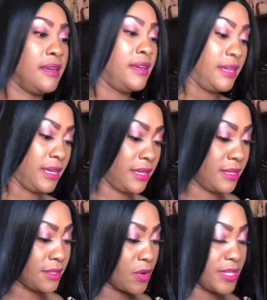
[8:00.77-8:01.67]
it
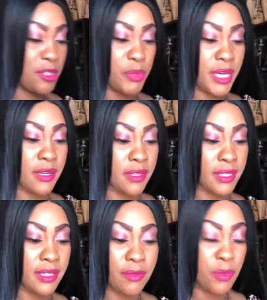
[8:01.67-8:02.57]
is going to be a
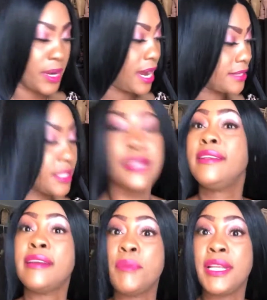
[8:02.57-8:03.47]
good giveaway. Actually,
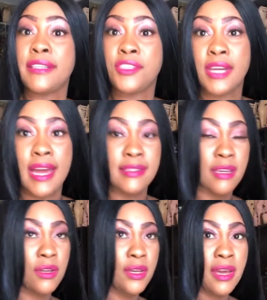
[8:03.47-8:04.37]
let me let you guys
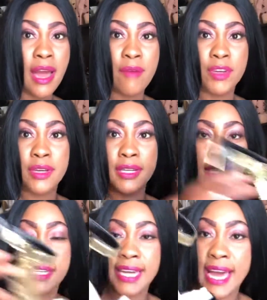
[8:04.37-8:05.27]
have a good
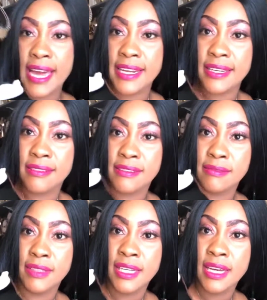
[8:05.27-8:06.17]
look at it.
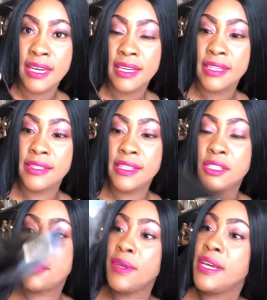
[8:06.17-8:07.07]
And
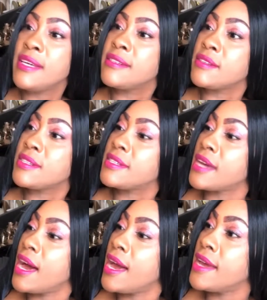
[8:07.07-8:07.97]
this one is a
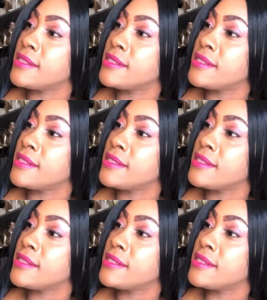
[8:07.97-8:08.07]
size